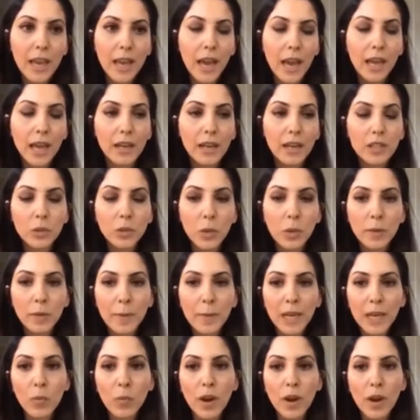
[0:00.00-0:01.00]
And I just want to
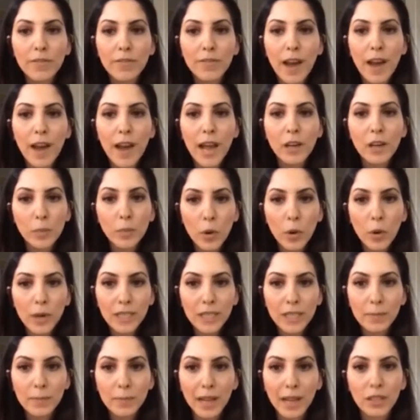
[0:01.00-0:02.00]
make one final
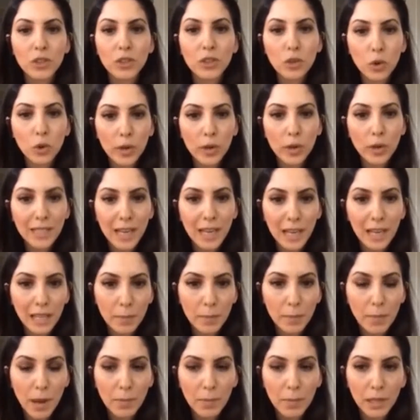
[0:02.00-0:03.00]
point about storytelling
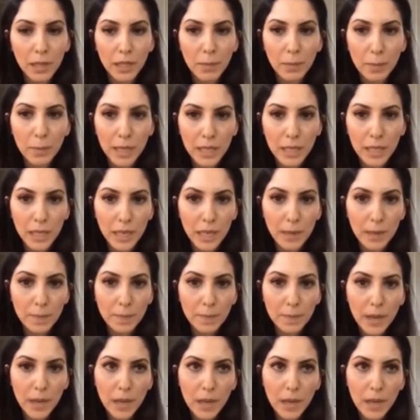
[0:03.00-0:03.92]
and public opinion.